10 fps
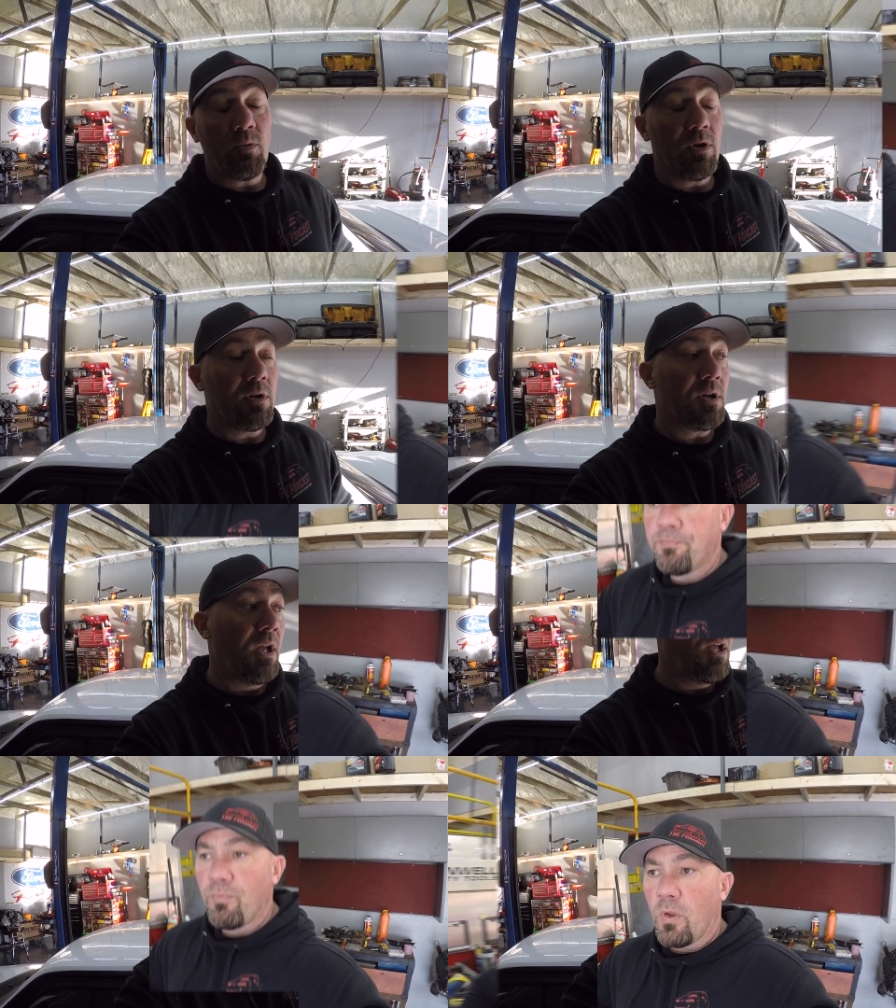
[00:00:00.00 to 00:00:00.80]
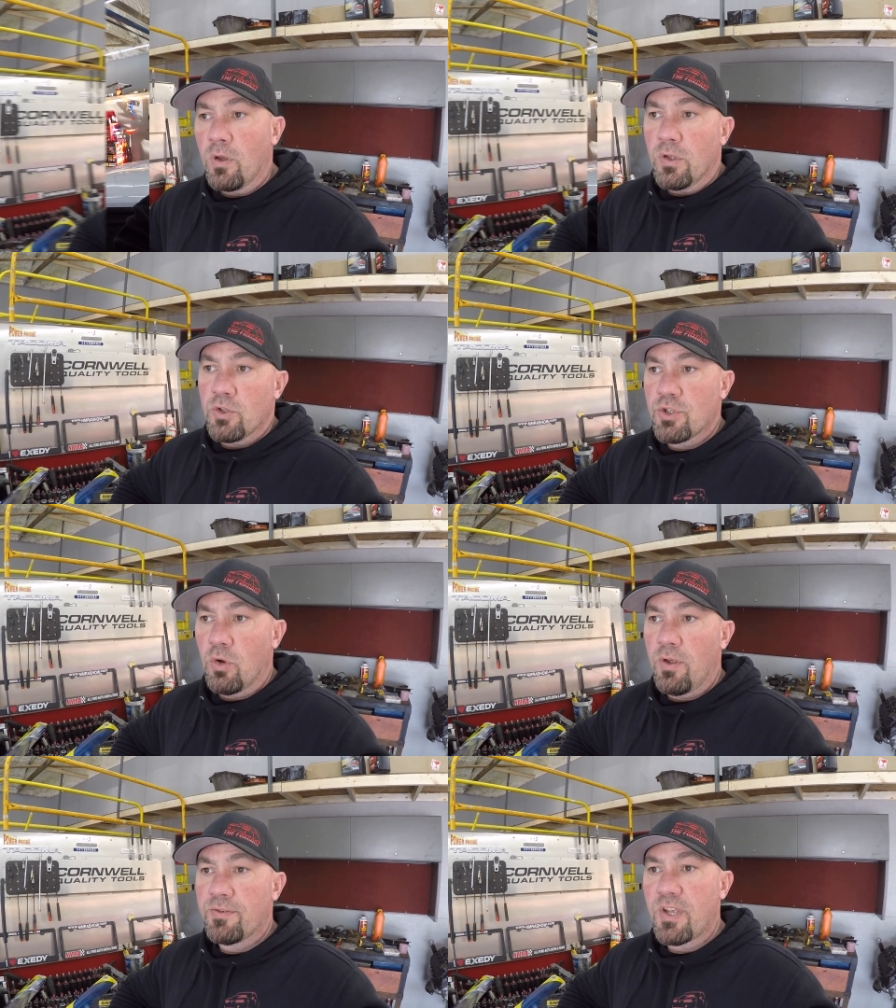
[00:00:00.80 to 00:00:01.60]
run. So
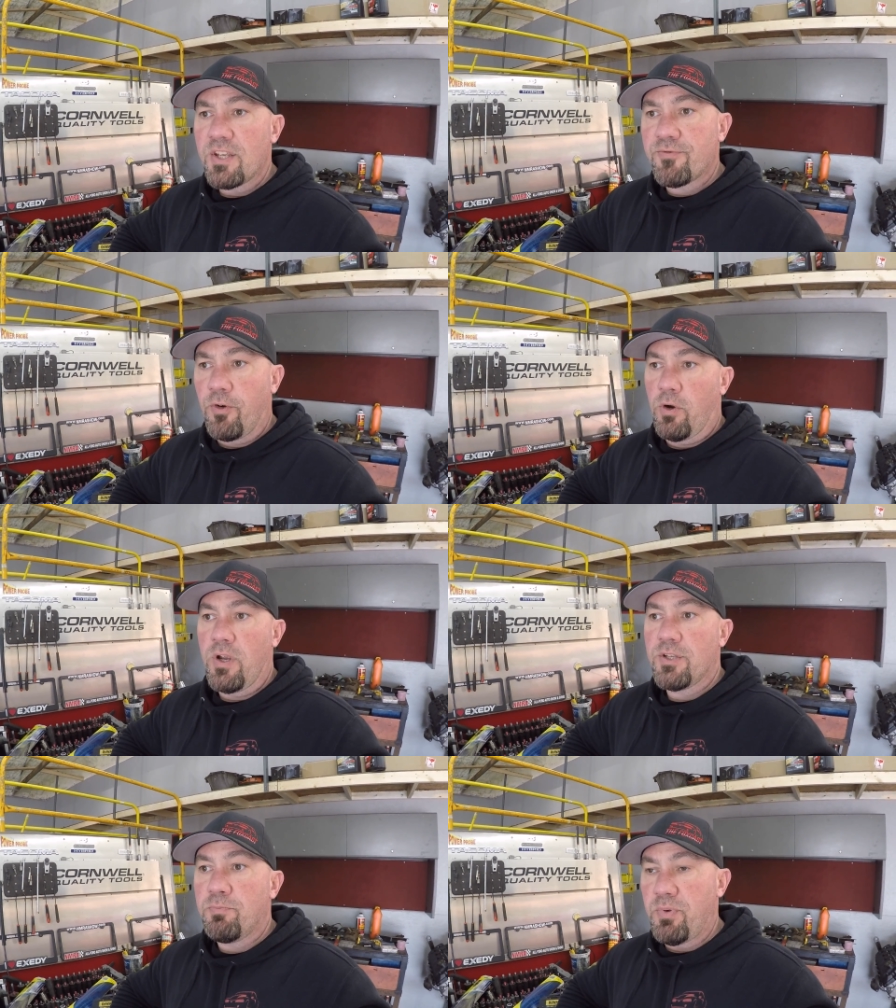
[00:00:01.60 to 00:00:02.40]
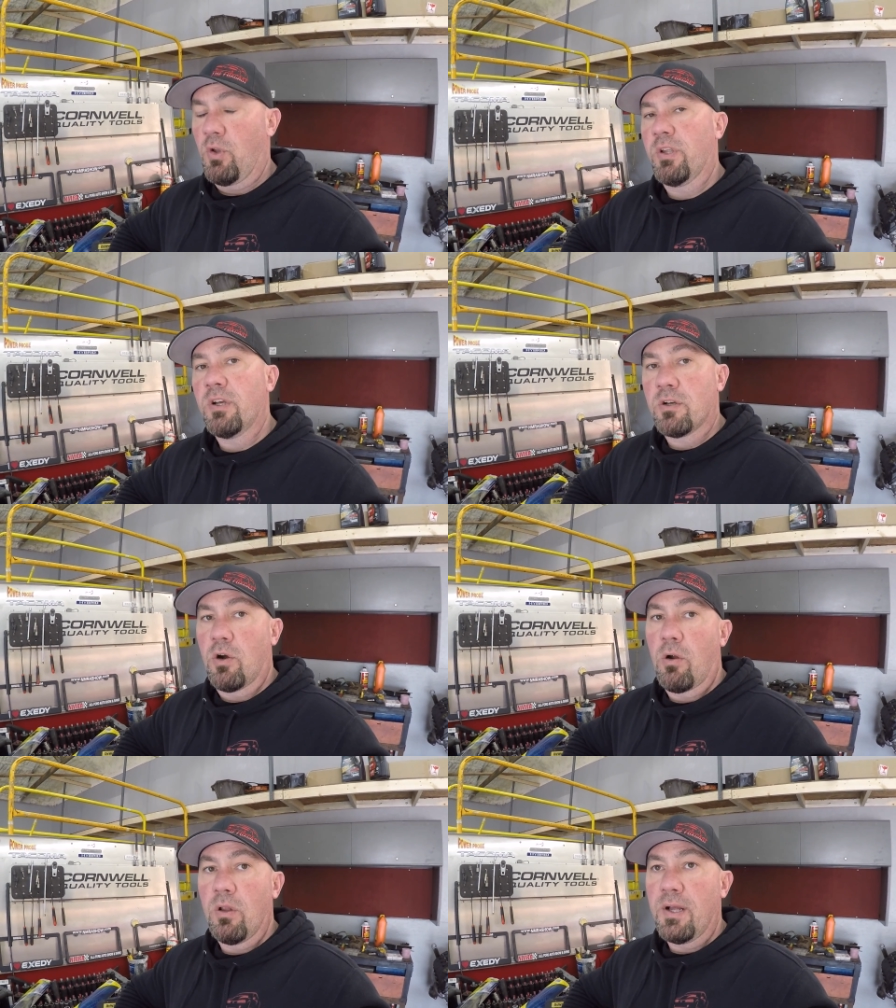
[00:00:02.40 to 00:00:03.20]
as far as building a
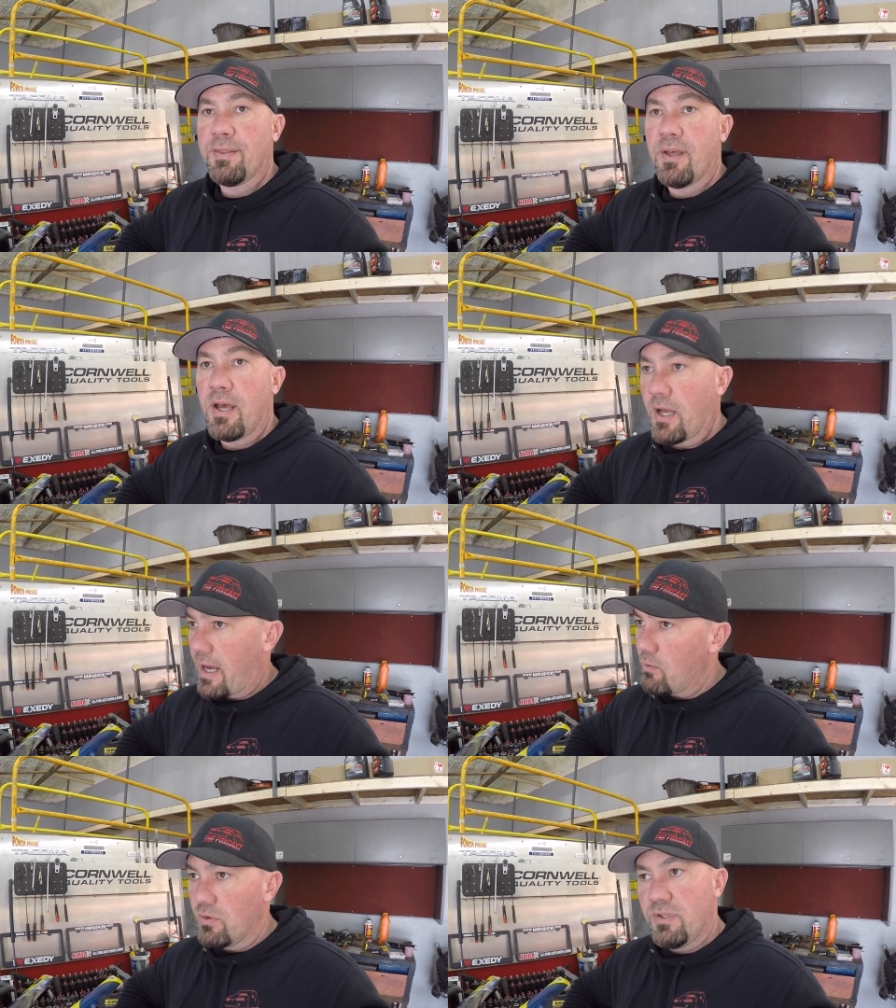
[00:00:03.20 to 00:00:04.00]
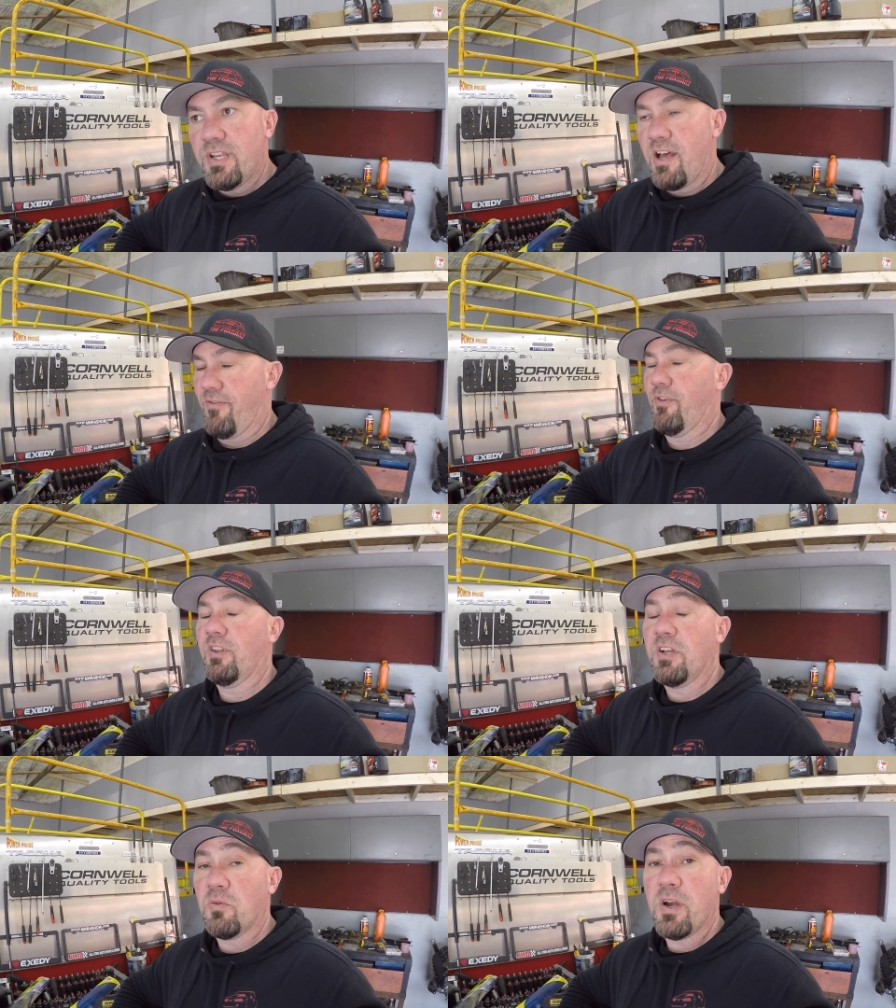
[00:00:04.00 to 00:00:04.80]
car like that, I would
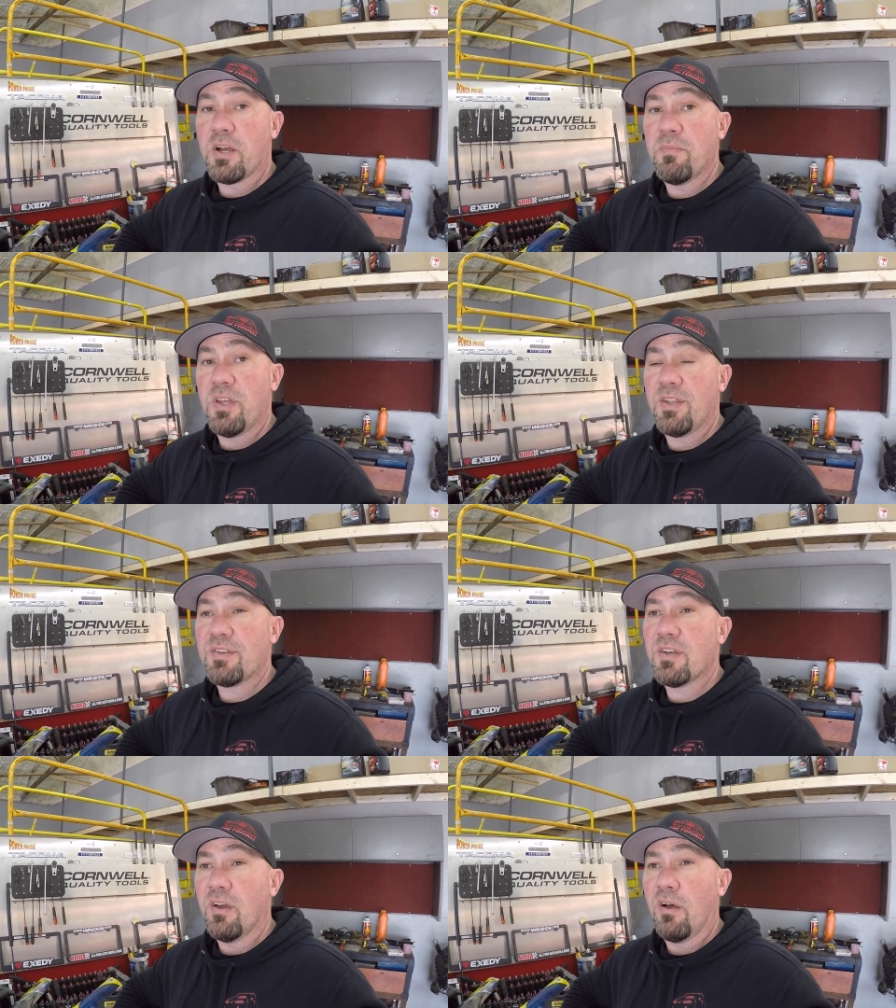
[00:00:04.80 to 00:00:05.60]
definitely recommend